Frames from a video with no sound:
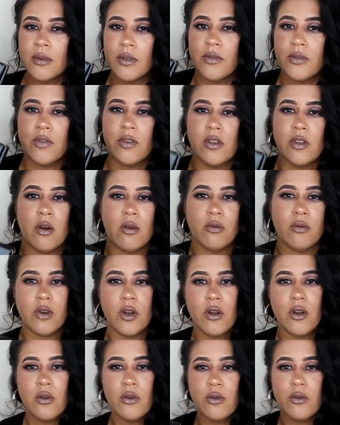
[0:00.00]
If you don't
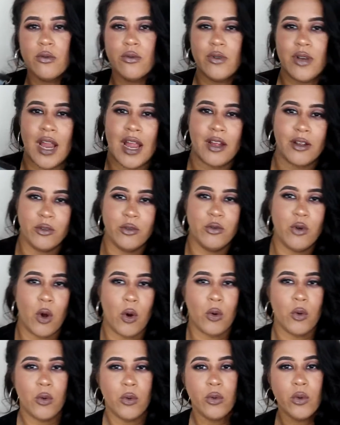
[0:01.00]
know, now you
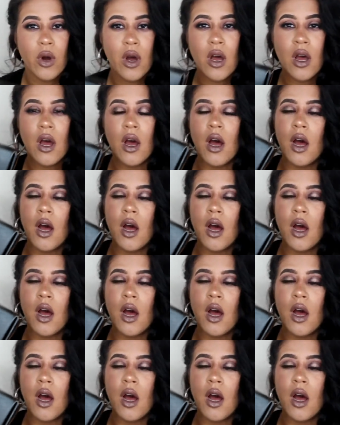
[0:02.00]
know